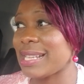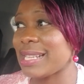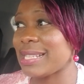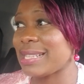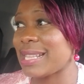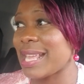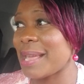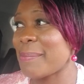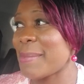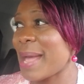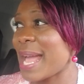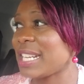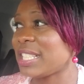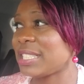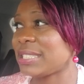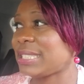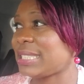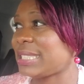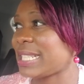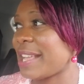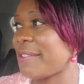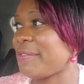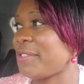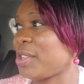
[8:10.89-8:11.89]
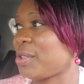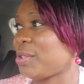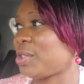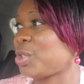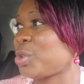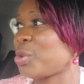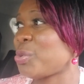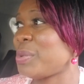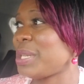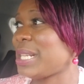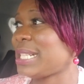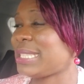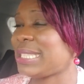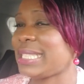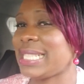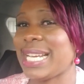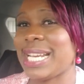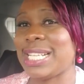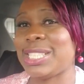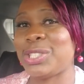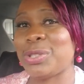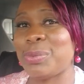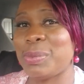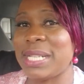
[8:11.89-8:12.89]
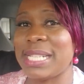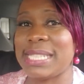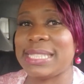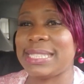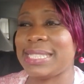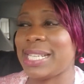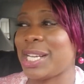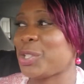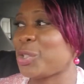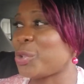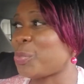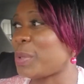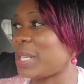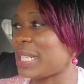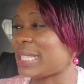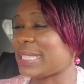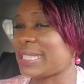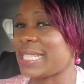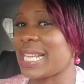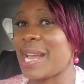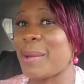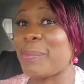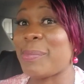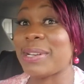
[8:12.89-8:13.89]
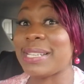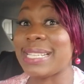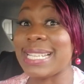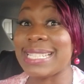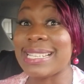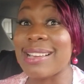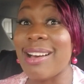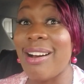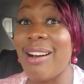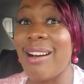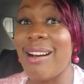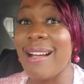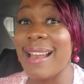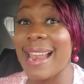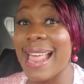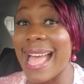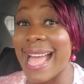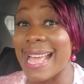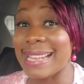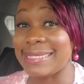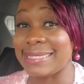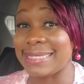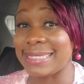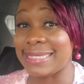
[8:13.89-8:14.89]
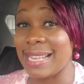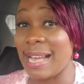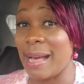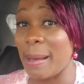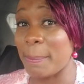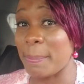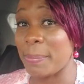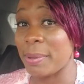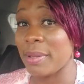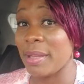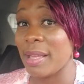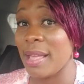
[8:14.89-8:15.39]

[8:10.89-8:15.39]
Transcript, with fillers: they might just save you two minutes here, two minutes there, two minutes there, but it all adds up